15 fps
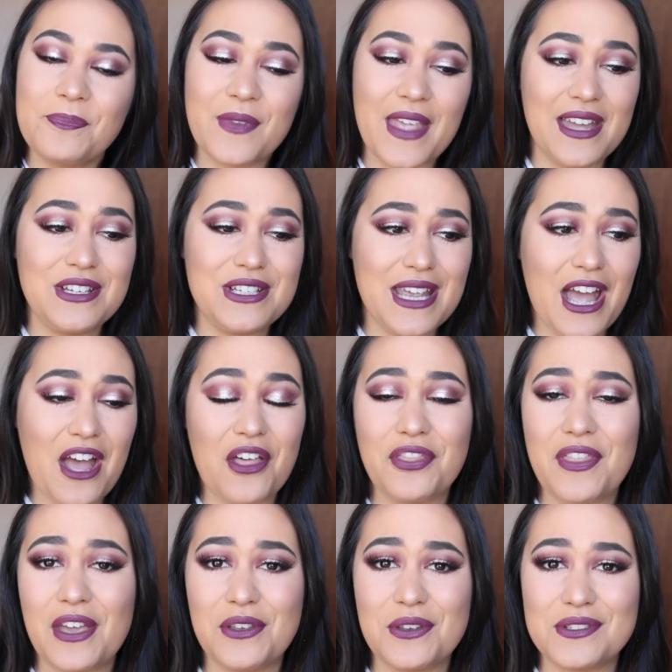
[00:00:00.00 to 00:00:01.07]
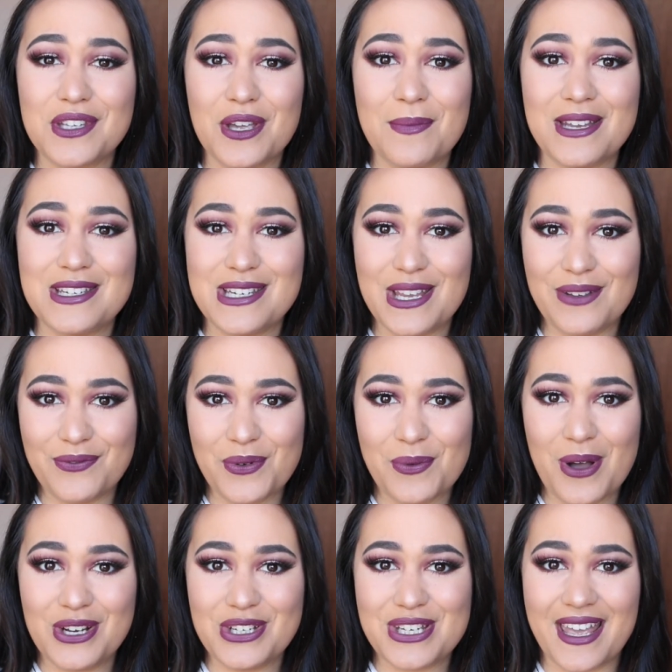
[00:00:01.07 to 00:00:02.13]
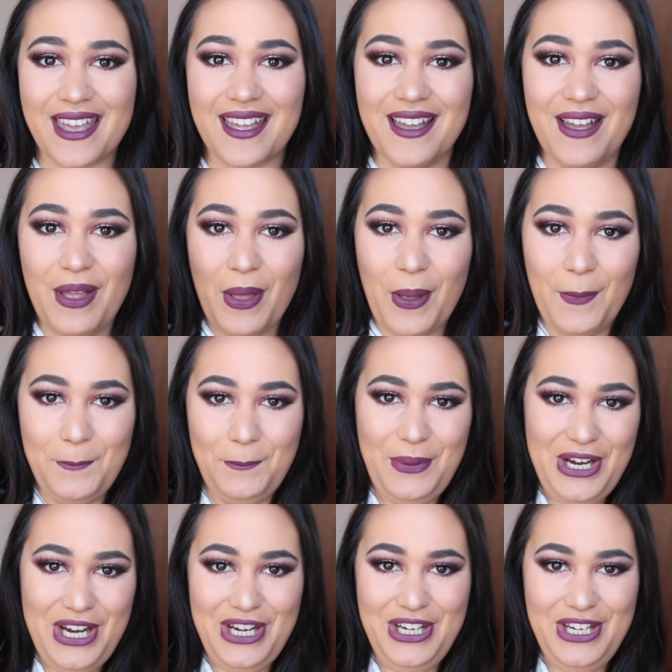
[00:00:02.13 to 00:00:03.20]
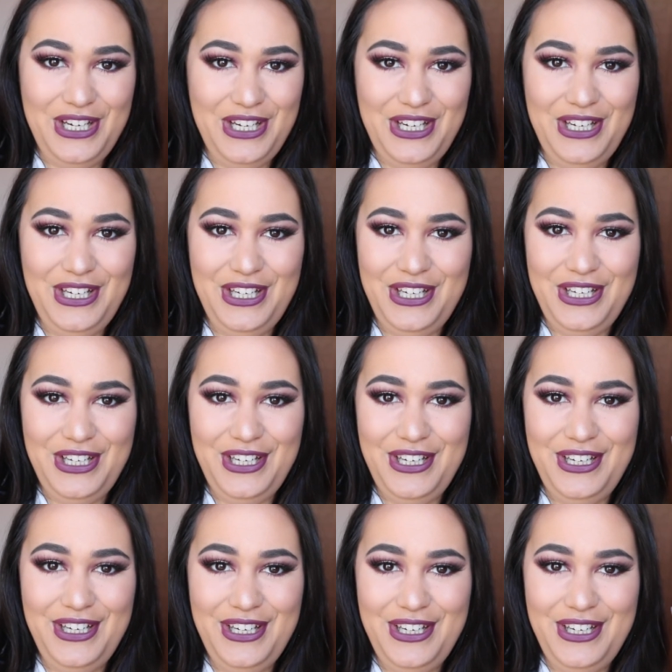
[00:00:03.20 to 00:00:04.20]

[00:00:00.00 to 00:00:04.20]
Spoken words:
And yeah, thank you so much again for watching. Boom!